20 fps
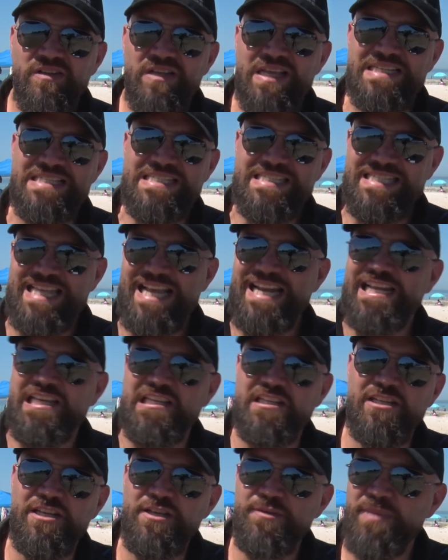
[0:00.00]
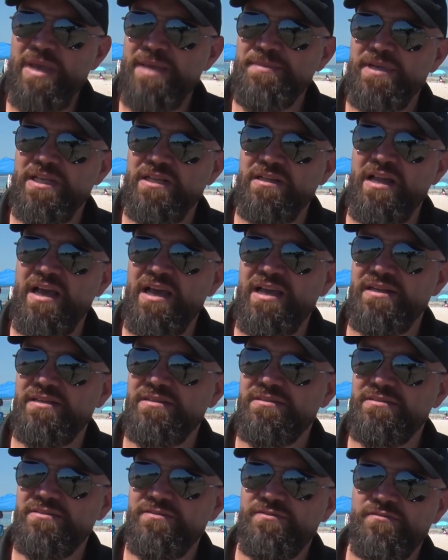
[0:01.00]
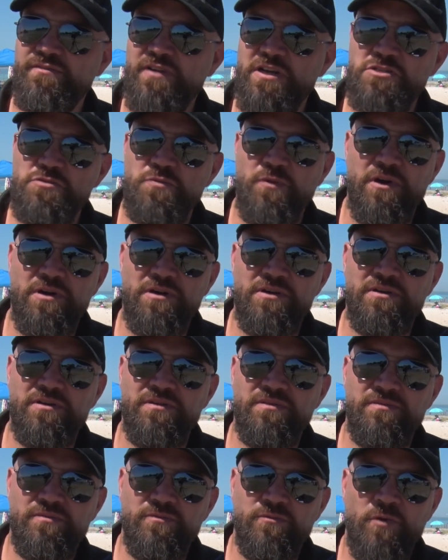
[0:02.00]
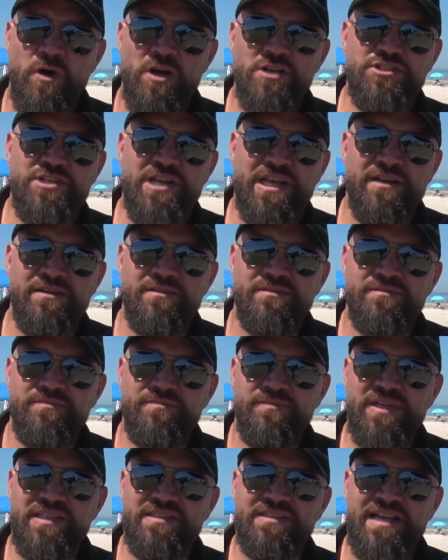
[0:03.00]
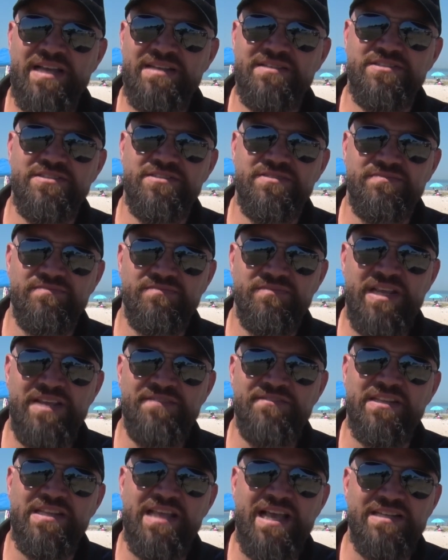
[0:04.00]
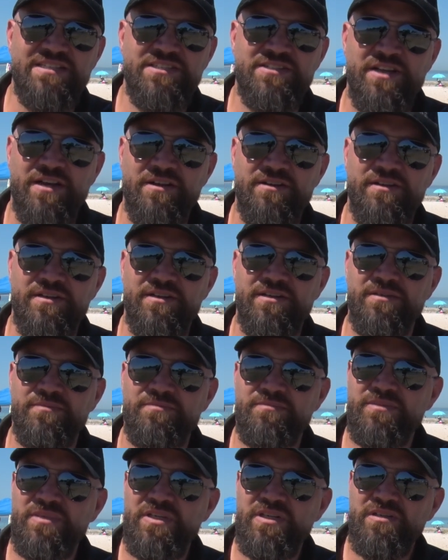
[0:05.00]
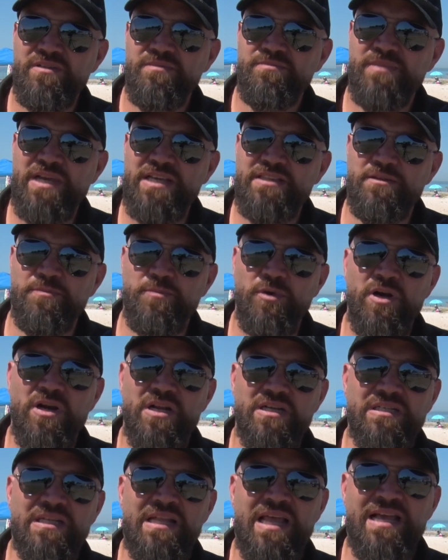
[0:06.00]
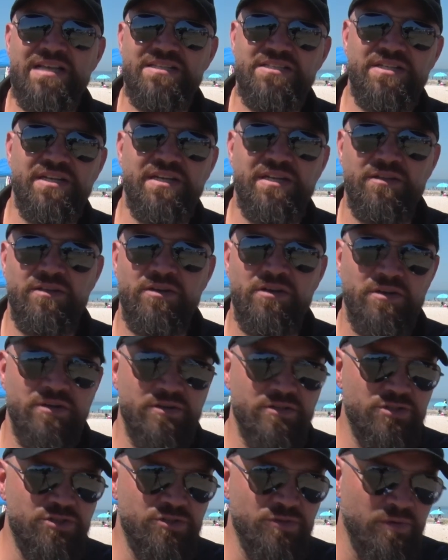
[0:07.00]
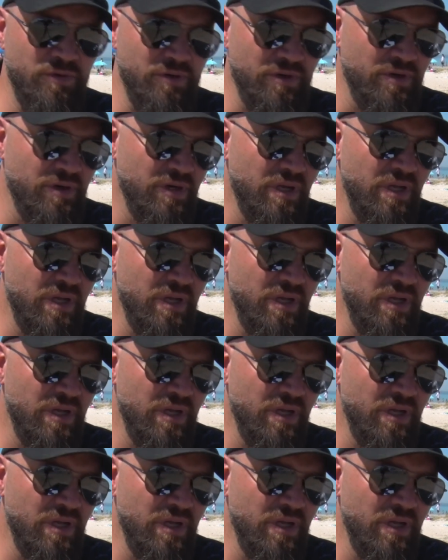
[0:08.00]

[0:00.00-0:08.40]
aesthetically maybe a light freshwater washdown, but that's not going to make the product last any longer or shorter.